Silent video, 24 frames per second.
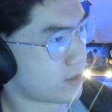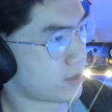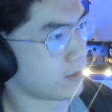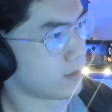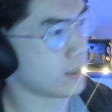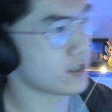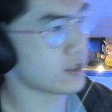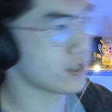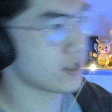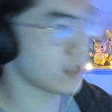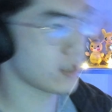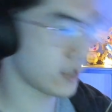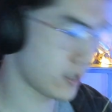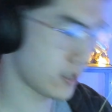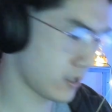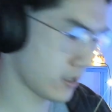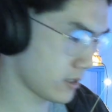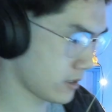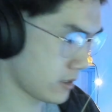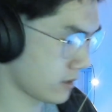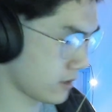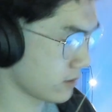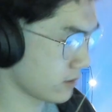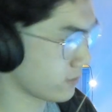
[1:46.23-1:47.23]
Let's
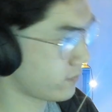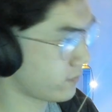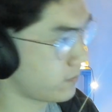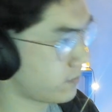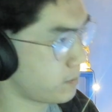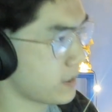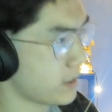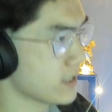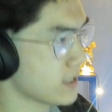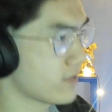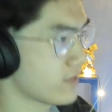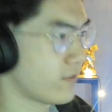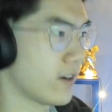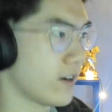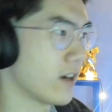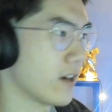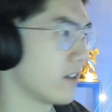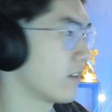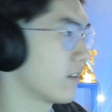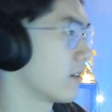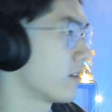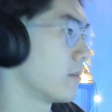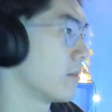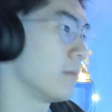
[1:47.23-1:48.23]
say best
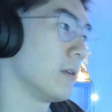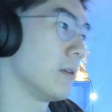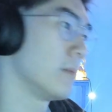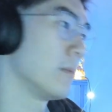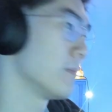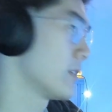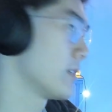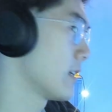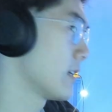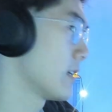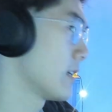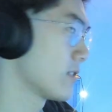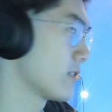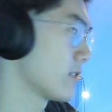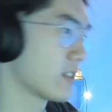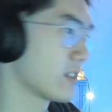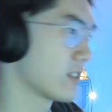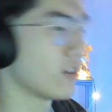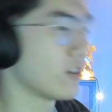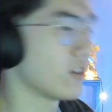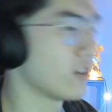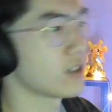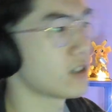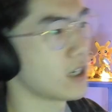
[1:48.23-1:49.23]
Fire Emblem soundtracks of
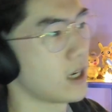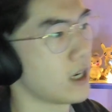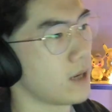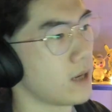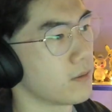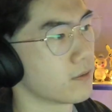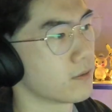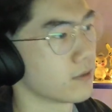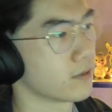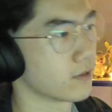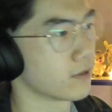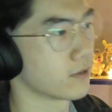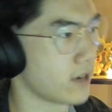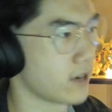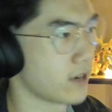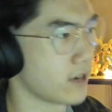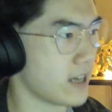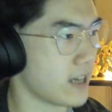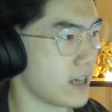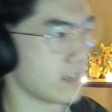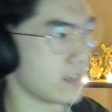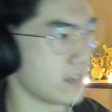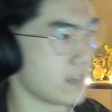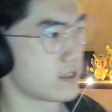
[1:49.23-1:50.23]
all time
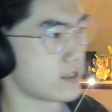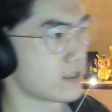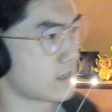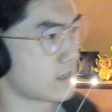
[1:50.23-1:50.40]
Reddit.